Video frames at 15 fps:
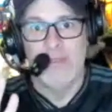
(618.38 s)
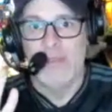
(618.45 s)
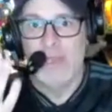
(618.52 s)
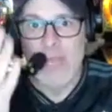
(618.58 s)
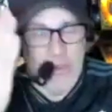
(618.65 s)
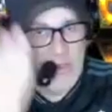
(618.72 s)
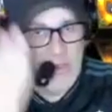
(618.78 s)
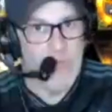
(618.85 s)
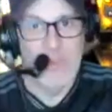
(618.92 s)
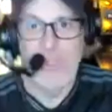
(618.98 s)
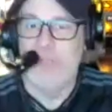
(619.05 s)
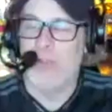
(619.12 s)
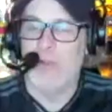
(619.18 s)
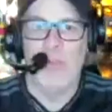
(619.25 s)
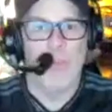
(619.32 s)
how can
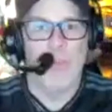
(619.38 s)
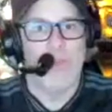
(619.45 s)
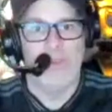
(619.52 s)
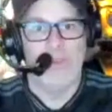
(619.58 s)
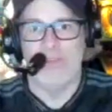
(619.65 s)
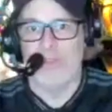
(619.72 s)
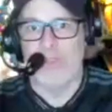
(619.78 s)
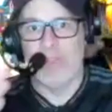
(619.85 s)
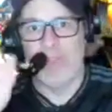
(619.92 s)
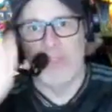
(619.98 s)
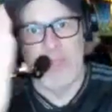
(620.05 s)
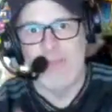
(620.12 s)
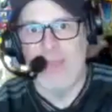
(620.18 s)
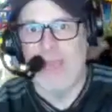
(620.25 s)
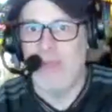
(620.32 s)
we incorporate this? I
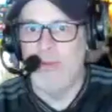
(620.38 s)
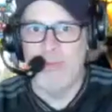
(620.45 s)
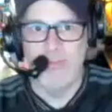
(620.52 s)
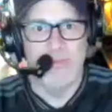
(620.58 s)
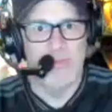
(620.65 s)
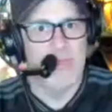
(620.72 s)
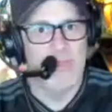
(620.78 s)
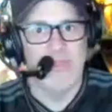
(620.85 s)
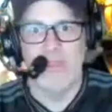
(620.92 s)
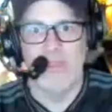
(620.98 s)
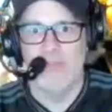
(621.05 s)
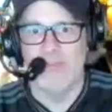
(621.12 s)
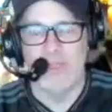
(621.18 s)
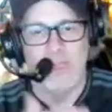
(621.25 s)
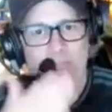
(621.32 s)
love how he's doing
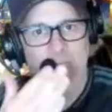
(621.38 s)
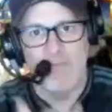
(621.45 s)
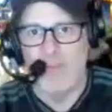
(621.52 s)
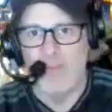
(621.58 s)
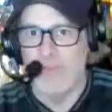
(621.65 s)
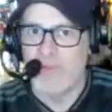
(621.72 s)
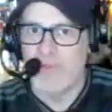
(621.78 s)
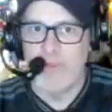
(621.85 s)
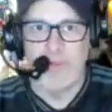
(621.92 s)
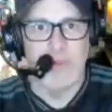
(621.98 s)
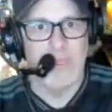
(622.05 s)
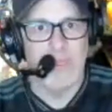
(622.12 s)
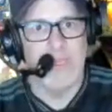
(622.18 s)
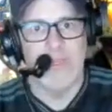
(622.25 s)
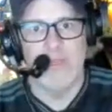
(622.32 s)
this. I love what they're
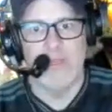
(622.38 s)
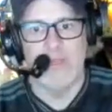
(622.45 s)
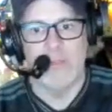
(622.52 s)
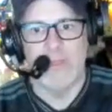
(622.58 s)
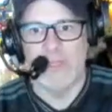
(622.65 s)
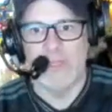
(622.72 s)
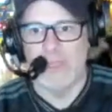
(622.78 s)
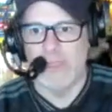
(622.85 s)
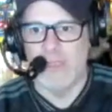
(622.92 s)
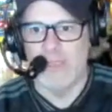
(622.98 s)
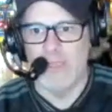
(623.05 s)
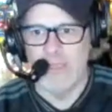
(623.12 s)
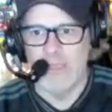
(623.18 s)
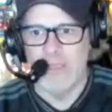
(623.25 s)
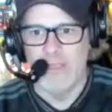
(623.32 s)
doing here. I mean, eh,
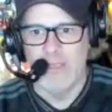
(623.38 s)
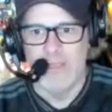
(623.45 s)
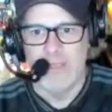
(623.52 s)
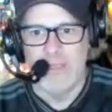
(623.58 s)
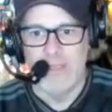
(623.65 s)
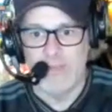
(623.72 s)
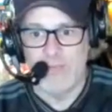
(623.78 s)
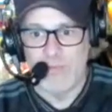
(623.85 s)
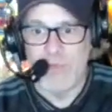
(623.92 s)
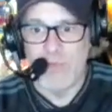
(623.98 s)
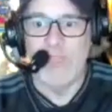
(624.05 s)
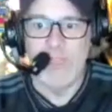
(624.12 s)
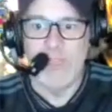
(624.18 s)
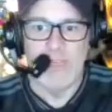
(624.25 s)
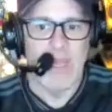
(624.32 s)
it's
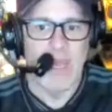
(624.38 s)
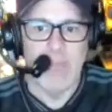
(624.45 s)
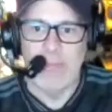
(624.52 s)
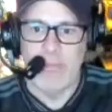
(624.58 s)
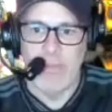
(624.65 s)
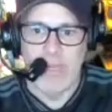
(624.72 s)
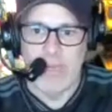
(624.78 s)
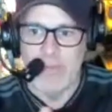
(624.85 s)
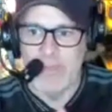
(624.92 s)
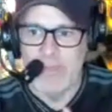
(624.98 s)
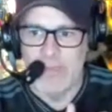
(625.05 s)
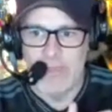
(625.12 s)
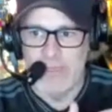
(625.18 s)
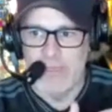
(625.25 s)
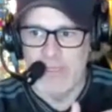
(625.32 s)
really a compliment. I
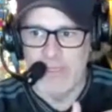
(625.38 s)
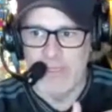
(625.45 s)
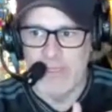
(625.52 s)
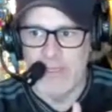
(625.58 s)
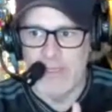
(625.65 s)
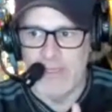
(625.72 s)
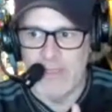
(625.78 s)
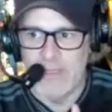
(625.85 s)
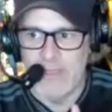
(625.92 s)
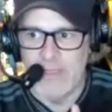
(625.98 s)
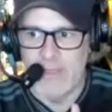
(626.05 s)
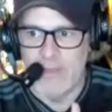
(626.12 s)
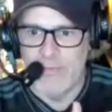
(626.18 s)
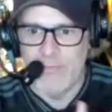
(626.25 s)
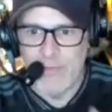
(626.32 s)
mean,
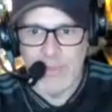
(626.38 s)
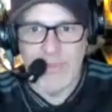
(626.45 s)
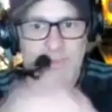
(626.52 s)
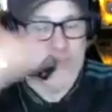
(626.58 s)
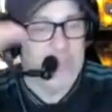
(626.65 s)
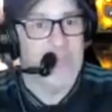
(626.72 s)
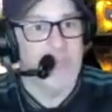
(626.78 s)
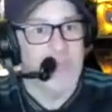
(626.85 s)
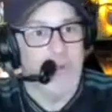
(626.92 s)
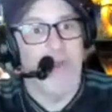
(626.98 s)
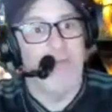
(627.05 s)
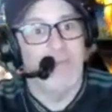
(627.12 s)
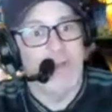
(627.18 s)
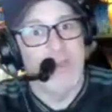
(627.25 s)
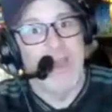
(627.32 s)
you've really set the
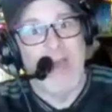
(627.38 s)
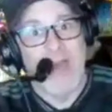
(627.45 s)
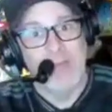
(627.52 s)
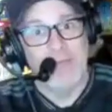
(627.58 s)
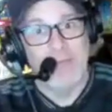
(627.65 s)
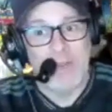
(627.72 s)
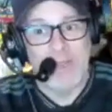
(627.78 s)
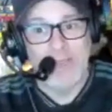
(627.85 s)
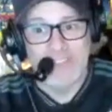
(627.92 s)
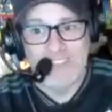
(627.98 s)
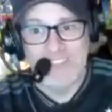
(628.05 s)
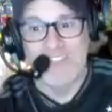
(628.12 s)
bar very high for us,